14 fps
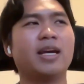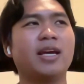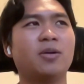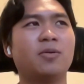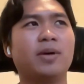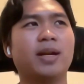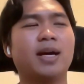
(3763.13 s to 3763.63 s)

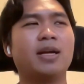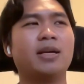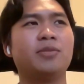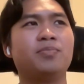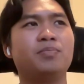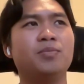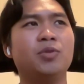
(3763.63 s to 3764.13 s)
hey, when
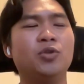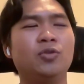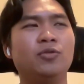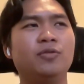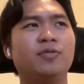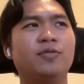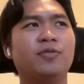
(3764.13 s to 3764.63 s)
I
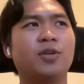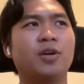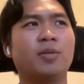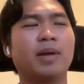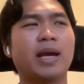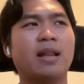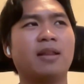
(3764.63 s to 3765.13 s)
moved
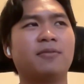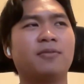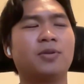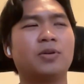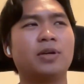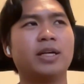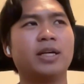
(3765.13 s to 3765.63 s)
from
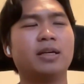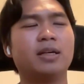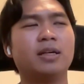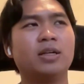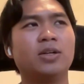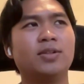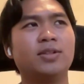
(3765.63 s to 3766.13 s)
California
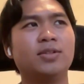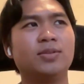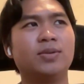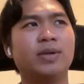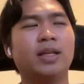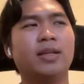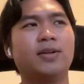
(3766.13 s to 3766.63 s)

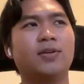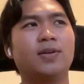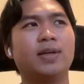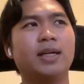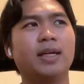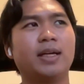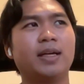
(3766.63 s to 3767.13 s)
to
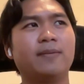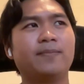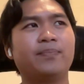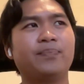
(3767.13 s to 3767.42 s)
Illinois,